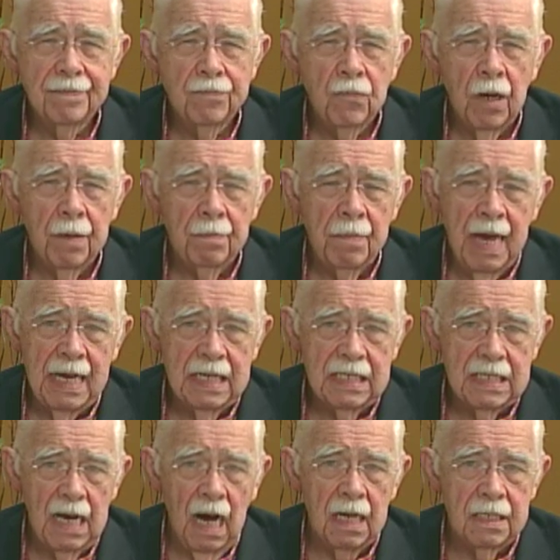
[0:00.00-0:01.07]
what
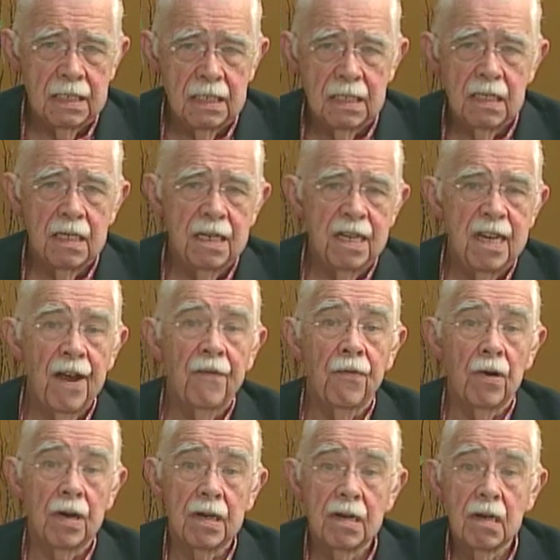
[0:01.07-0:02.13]
makes us
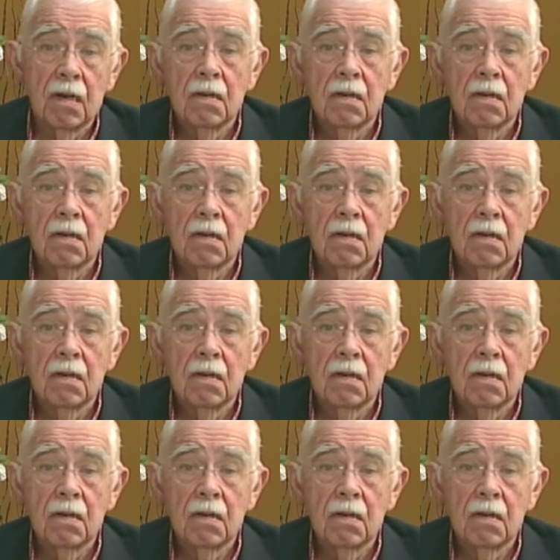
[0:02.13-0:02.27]
different.